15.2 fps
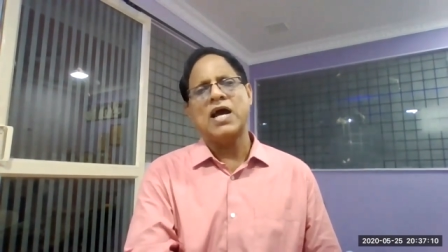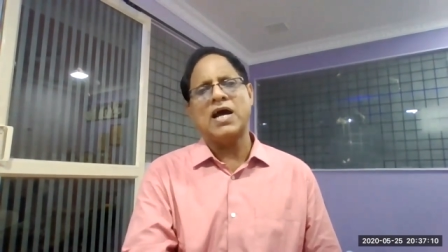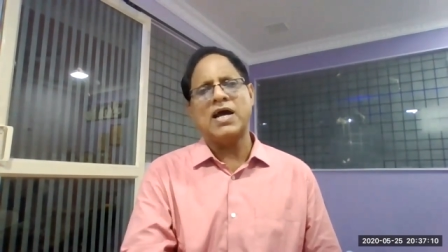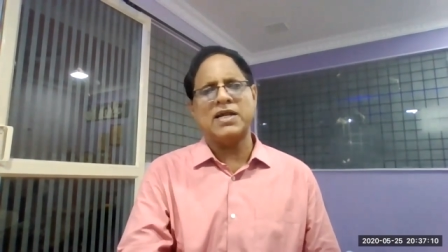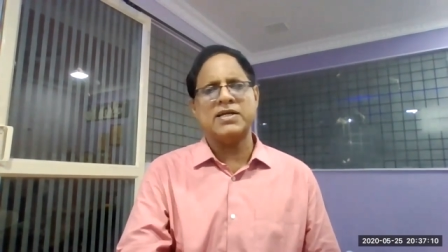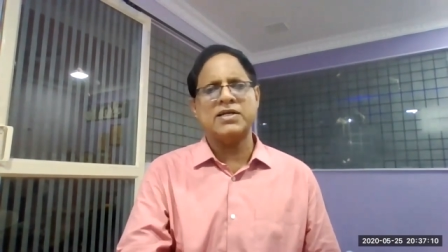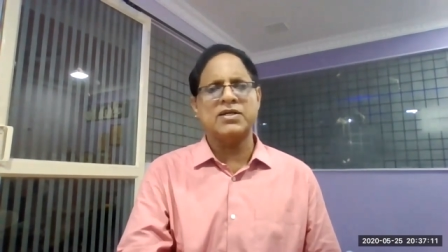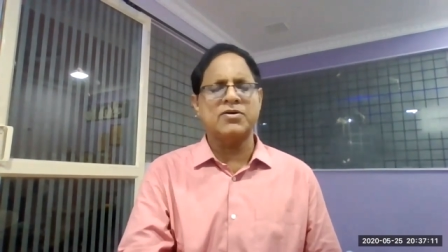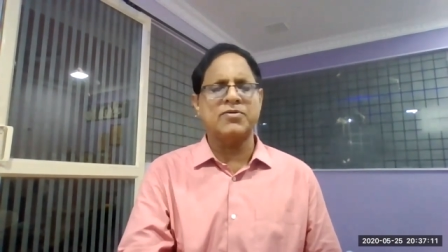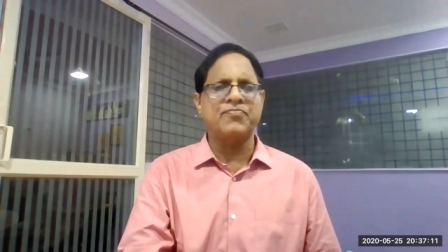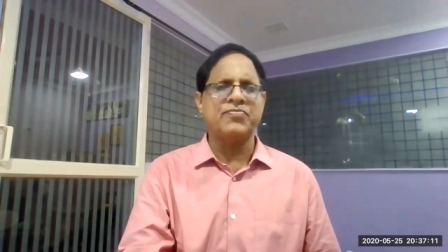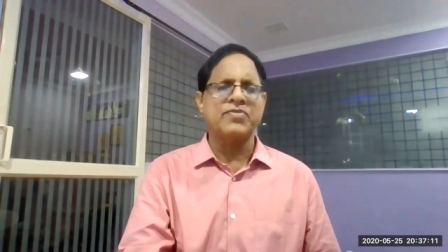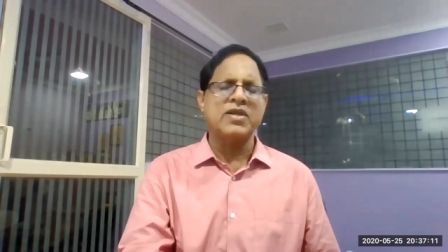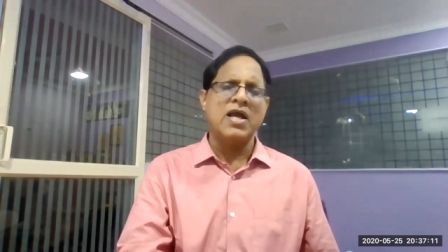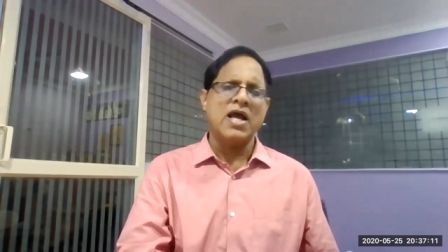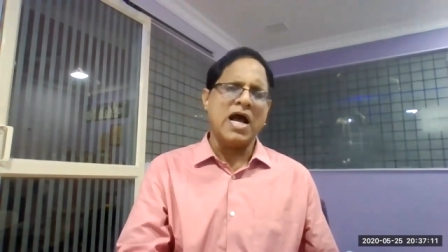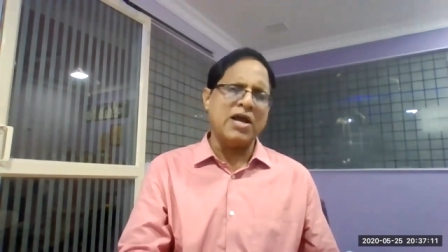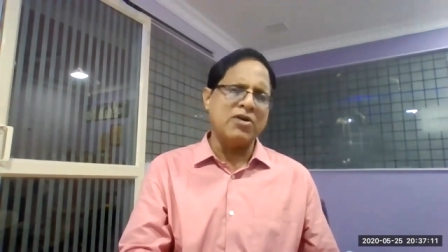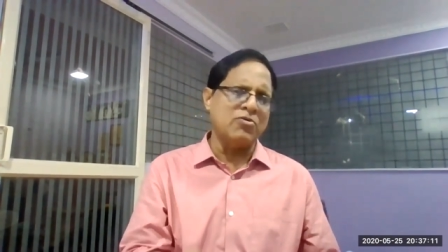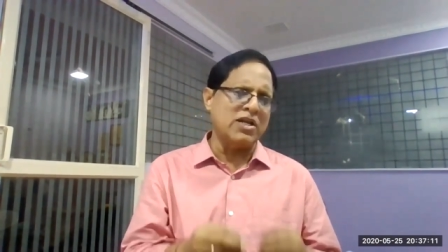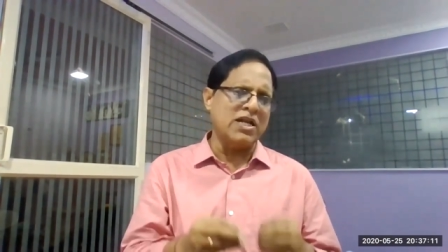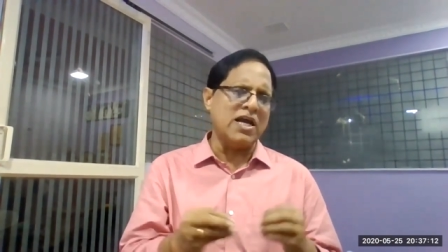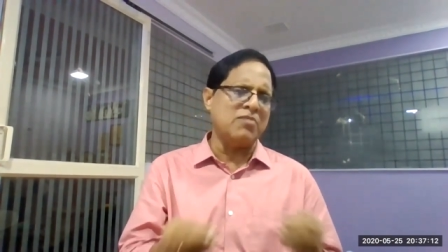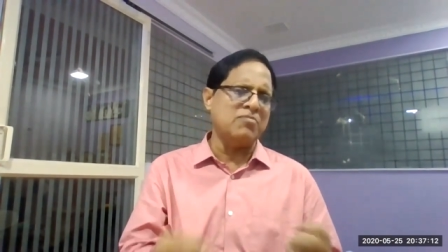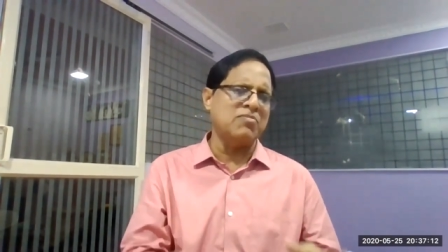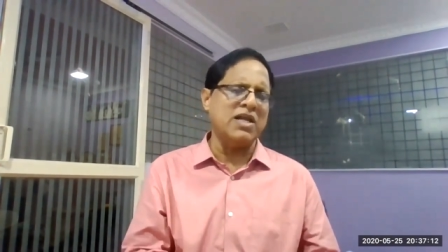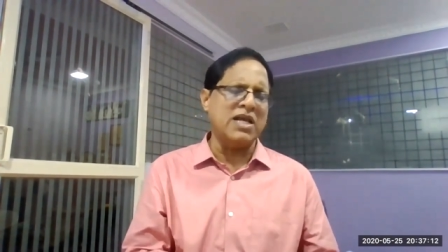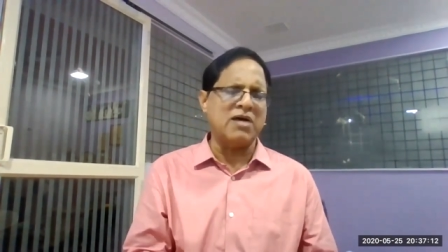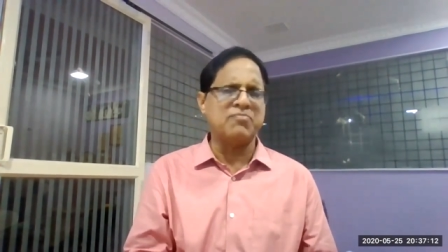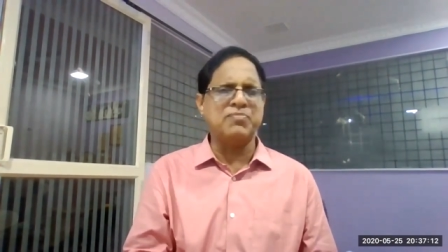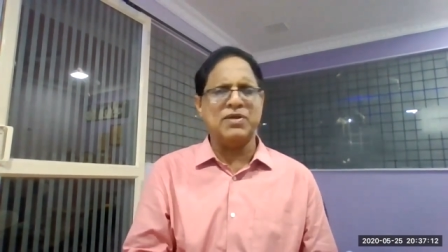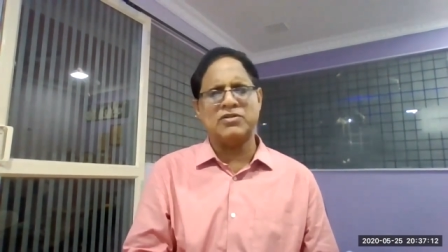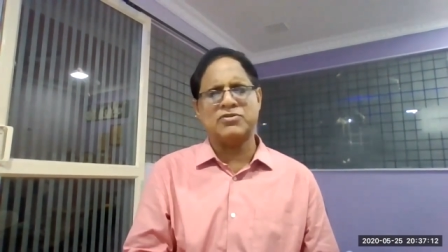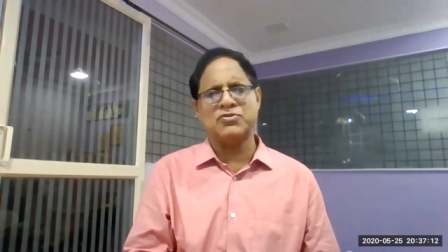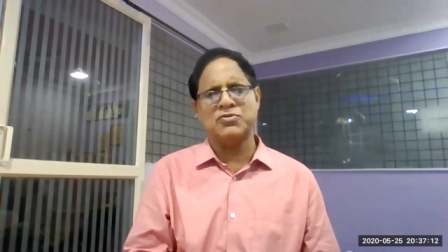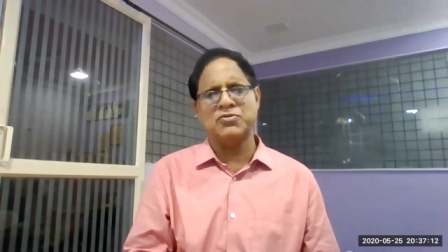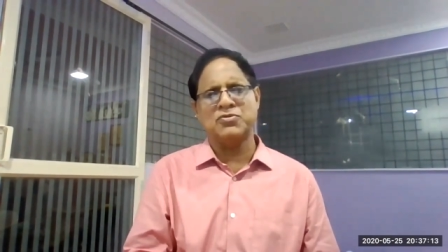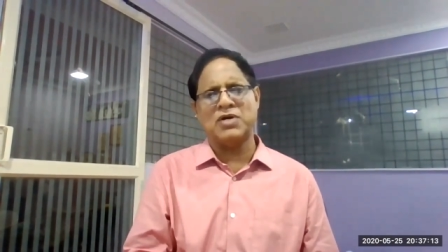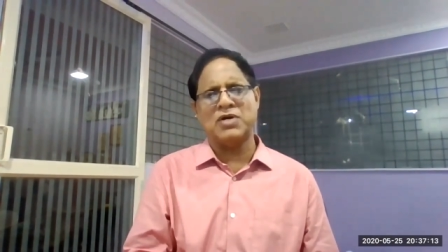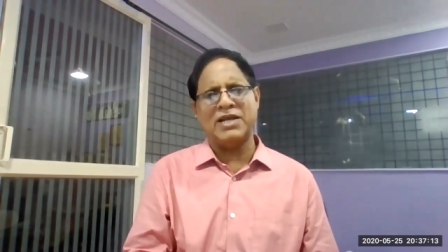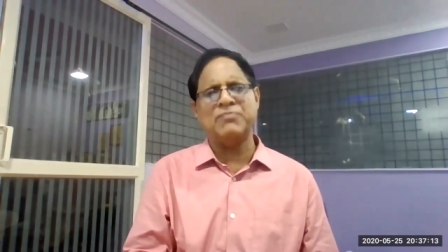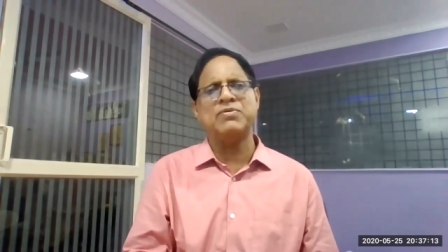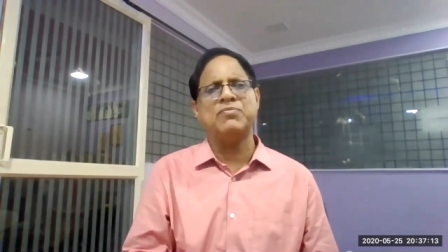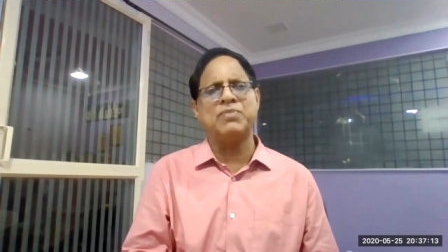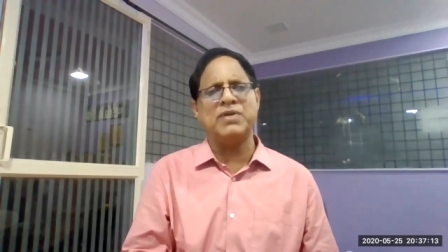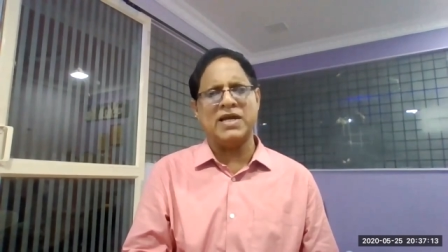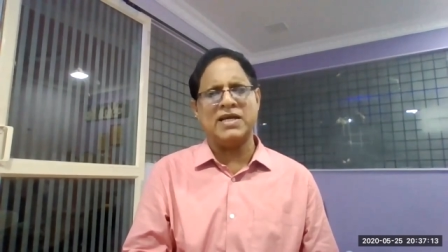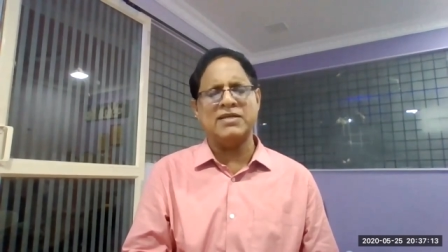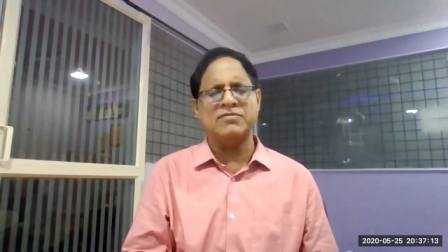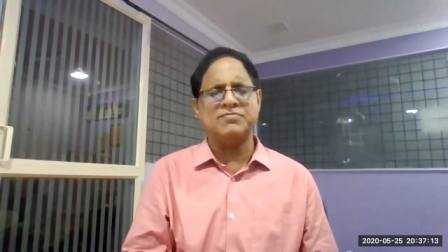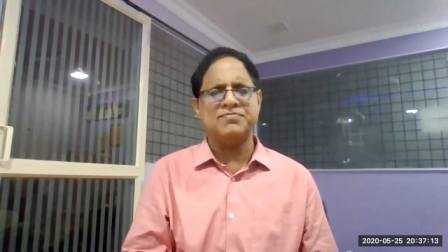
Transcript: And um, I only humbly appeal to IBBI.